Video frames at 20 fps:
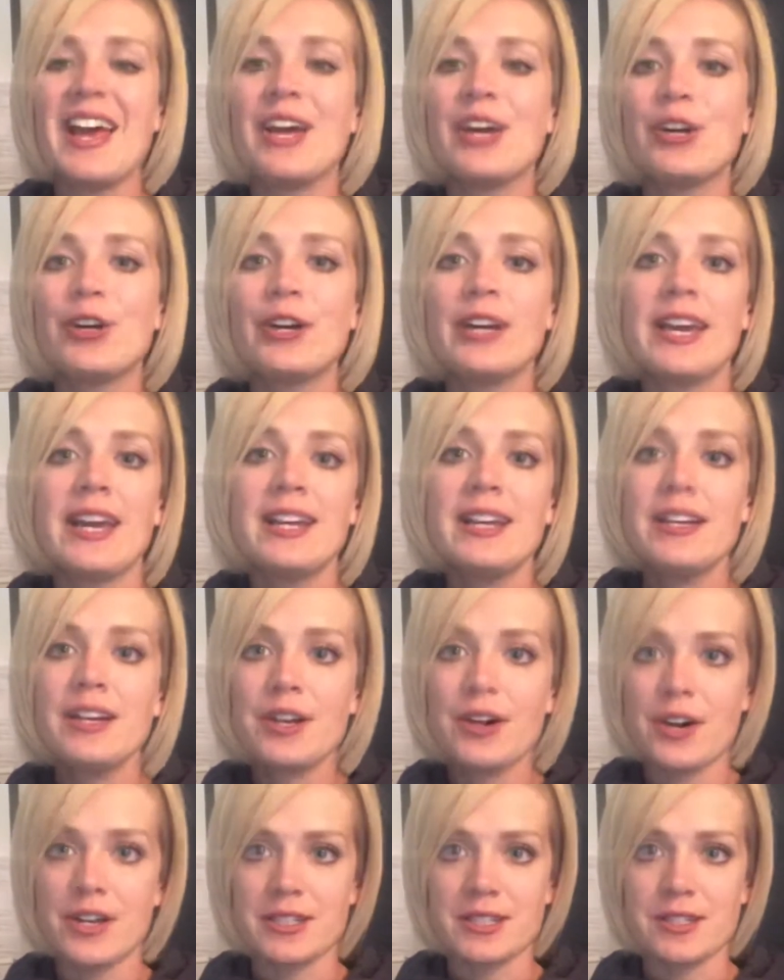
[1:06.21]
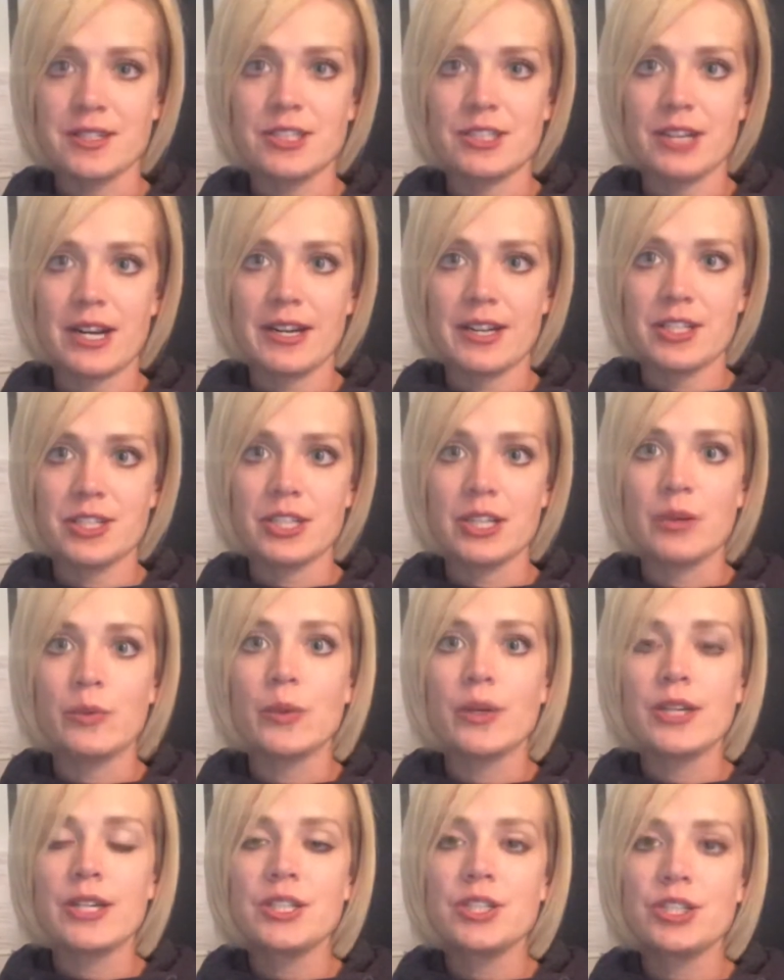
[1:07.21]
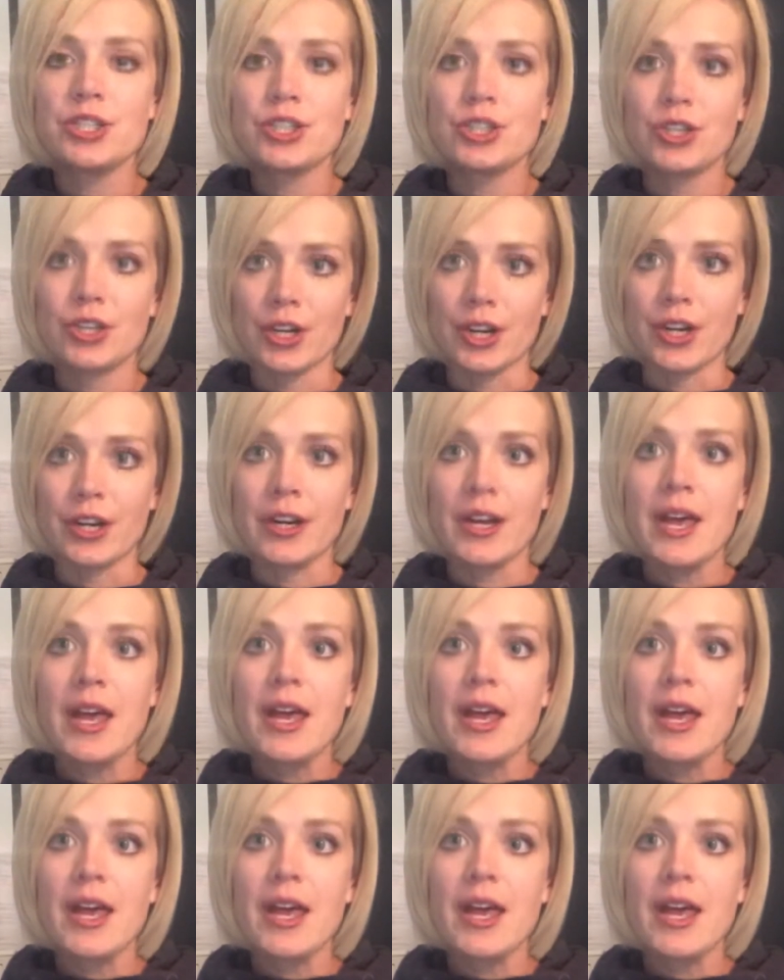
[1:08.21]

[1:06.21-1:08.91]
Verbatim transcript: Creating a content strategy will ensure